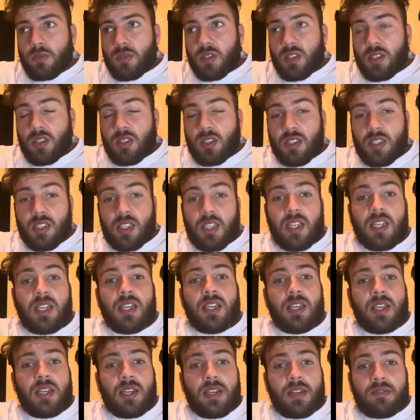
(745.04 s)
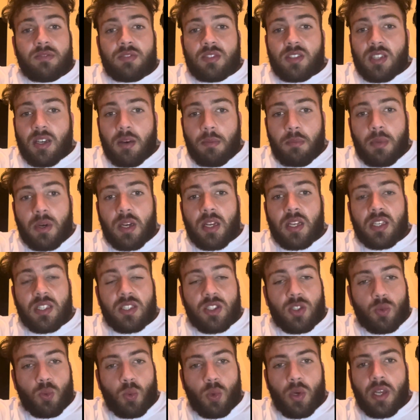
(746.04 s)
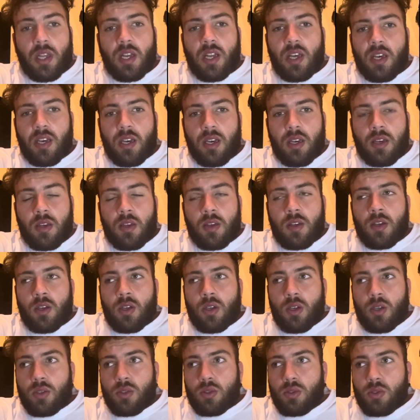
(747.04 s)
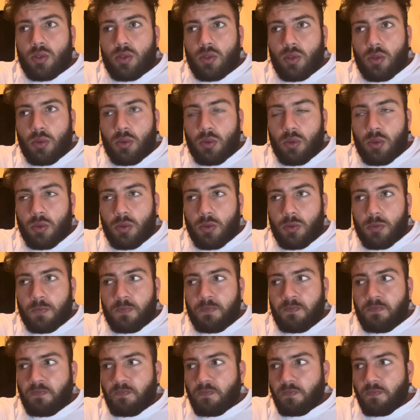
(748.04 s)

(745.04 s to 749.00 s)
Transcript: see if somebody's willing to